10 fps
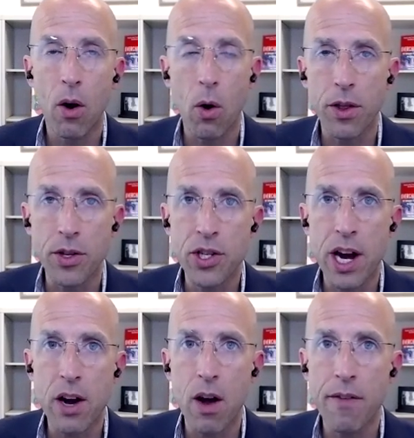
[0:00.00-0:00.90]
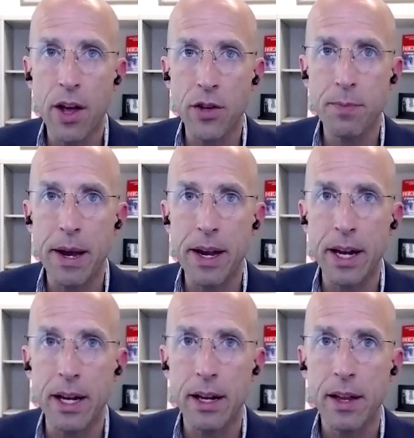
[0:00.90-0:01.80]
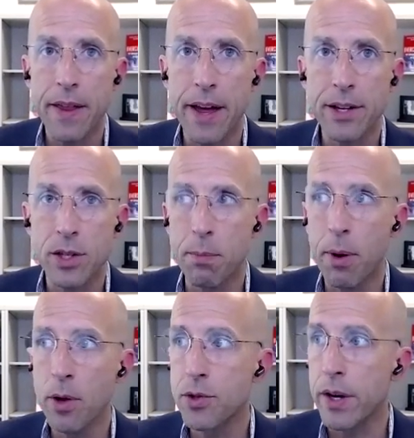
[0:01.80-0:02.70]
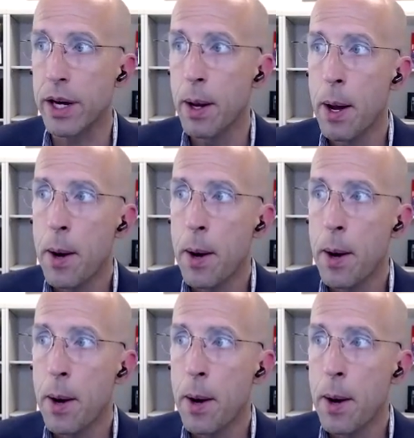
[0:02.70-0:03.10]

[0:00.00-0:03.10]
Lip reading: or the share of health spending that is compulsory.